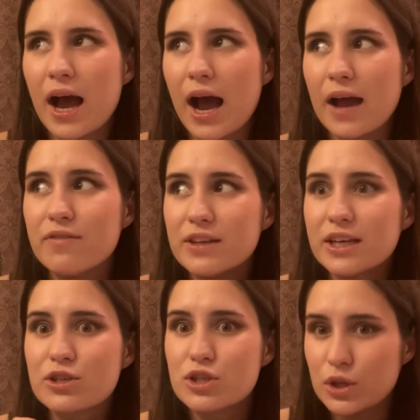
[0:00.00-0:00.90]
I feel
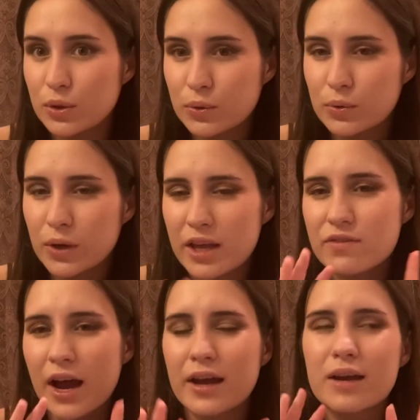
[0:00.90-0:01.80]
like too, if
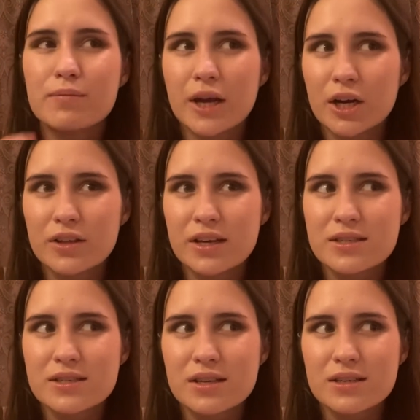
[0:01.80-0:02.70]
I compare
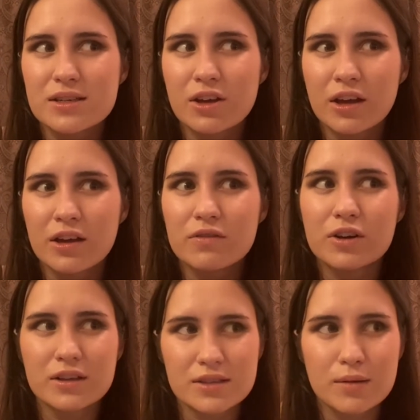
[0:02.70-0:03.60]
this to, for
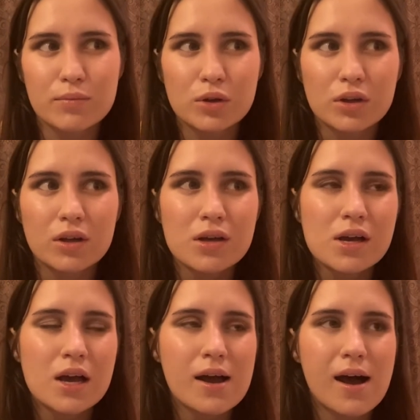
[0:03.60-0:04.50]
example,
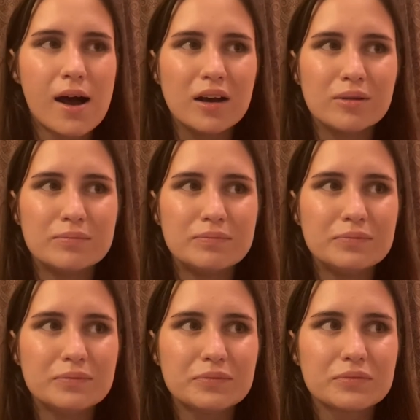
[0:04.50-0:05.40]
um,
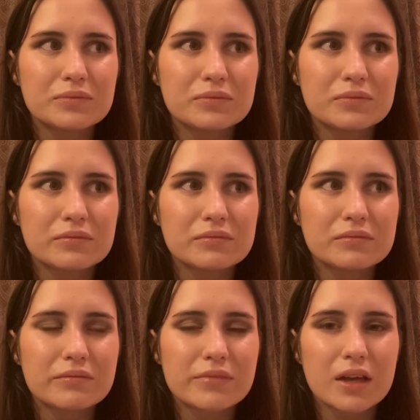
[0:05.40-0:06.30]

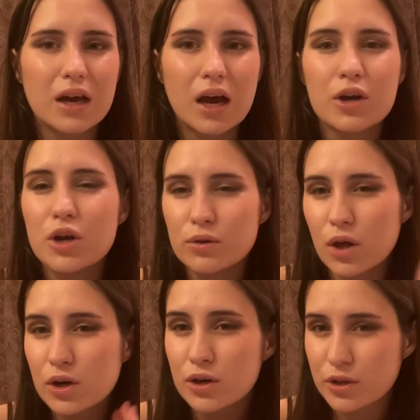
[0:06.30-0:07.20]
uh, No
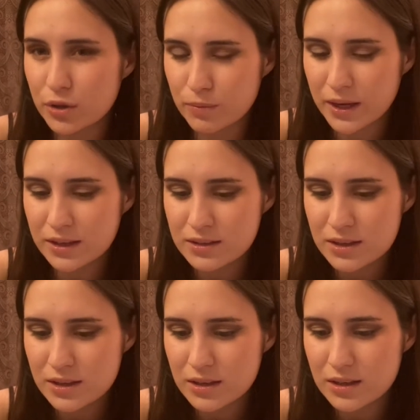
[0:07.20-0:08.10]
Longer Human,
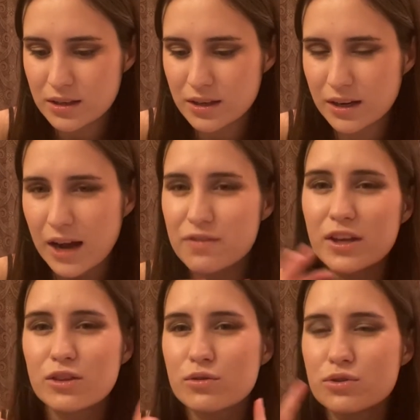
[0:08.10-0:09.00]
I feel
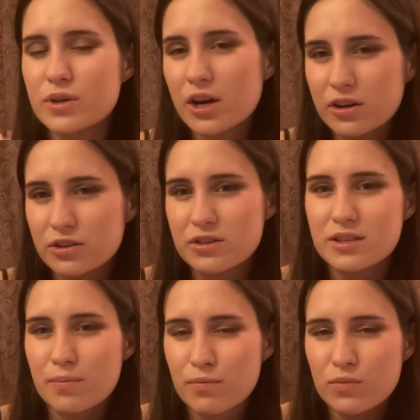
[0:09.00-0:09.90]
like those two characters
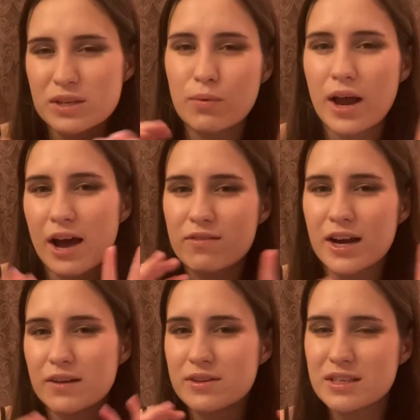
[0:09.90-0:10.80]
some, somewhat have
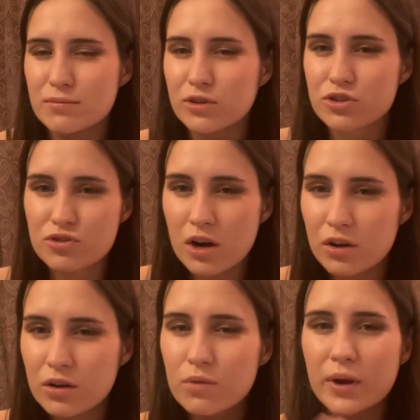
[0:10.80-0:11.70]
kind of a similar
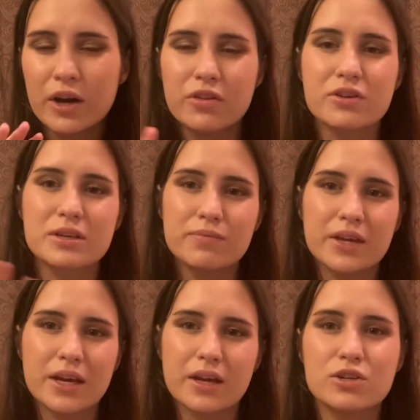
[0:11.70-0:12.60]
struggle where there's
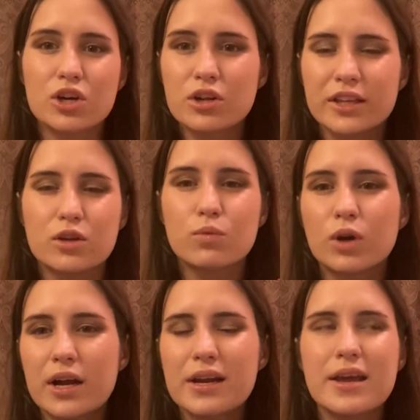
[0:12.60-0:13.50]
something in like they're
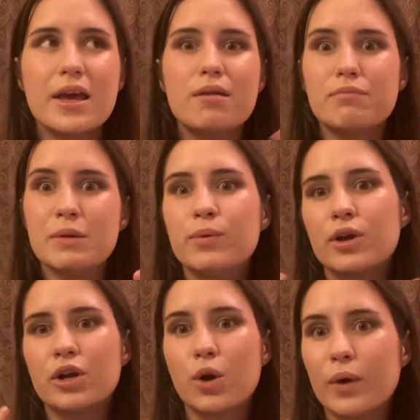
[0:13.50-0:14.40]
worried people
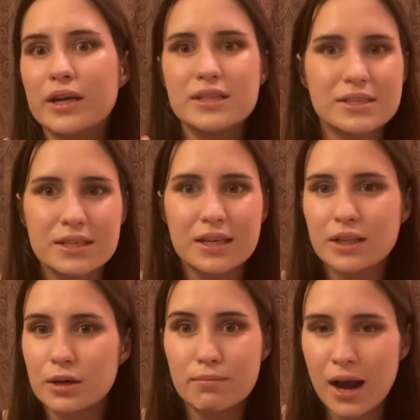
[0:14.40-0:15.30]
are going to see
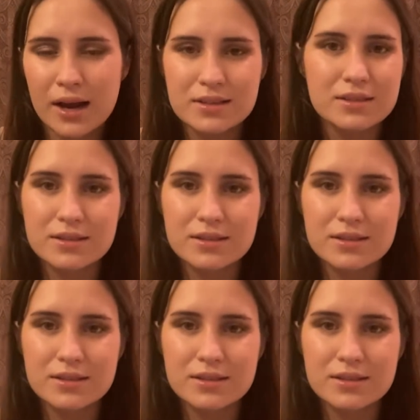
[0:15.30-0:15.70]
their mask